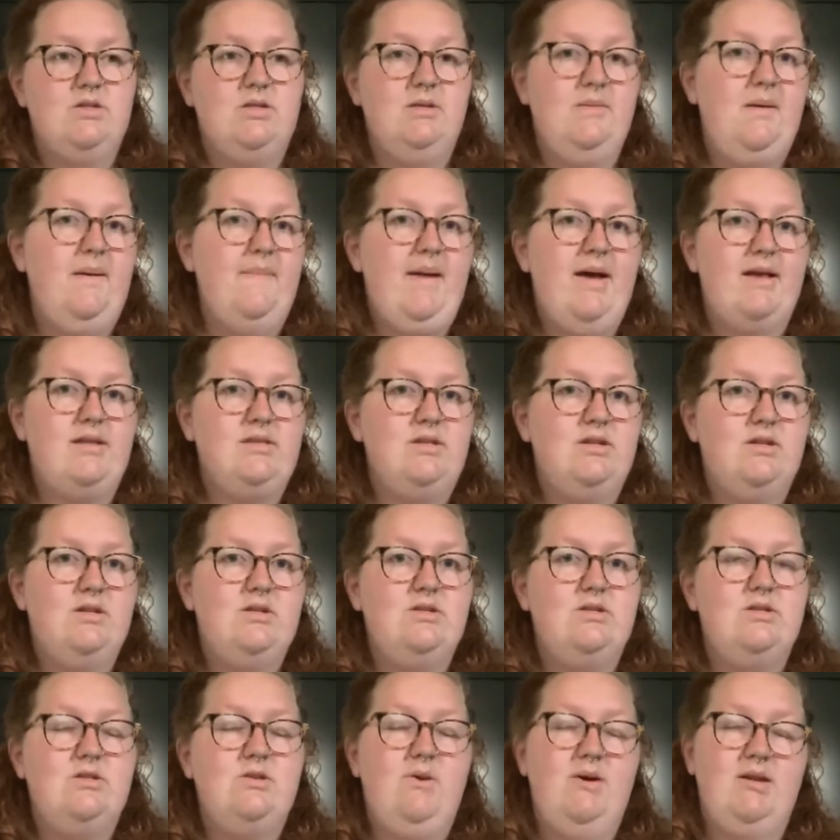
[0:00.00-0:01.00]
to my
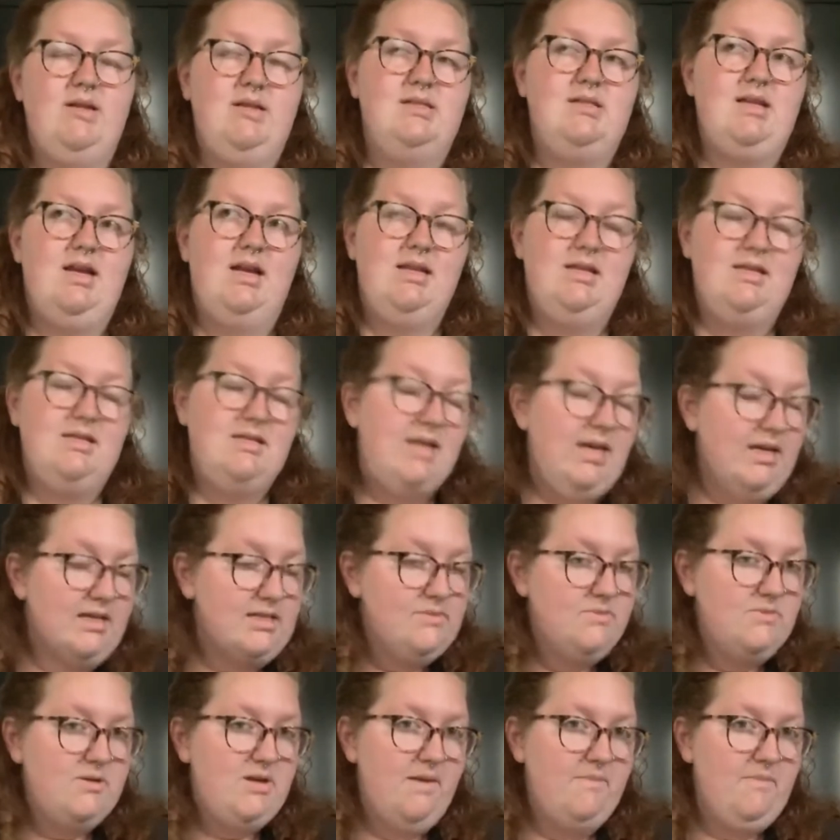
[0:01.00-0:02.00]
master's, so I decided to take
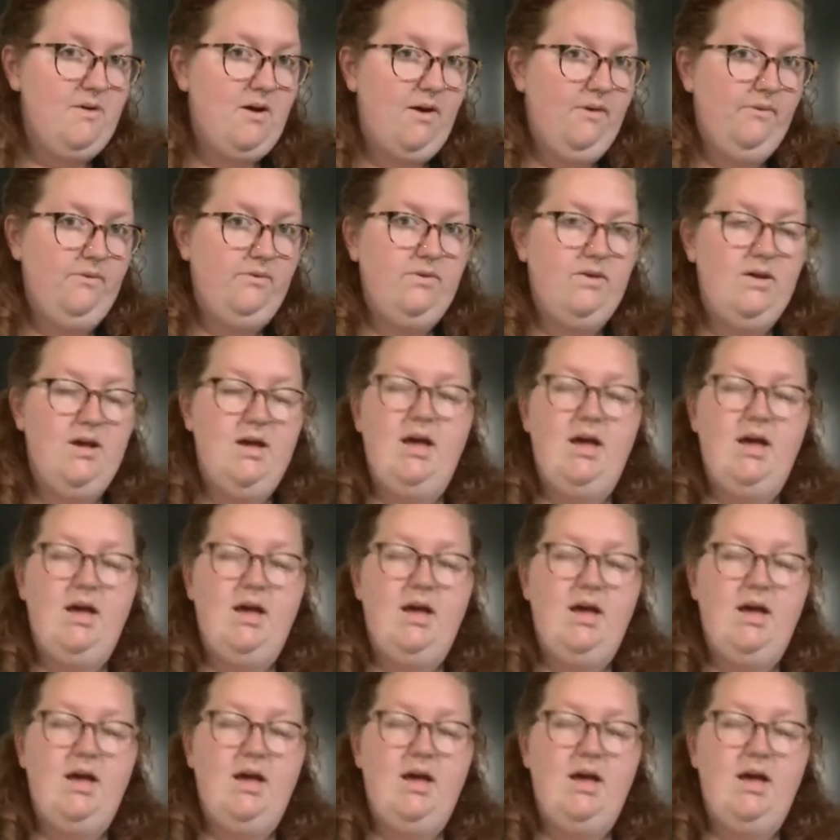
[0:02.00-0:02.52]
some time off.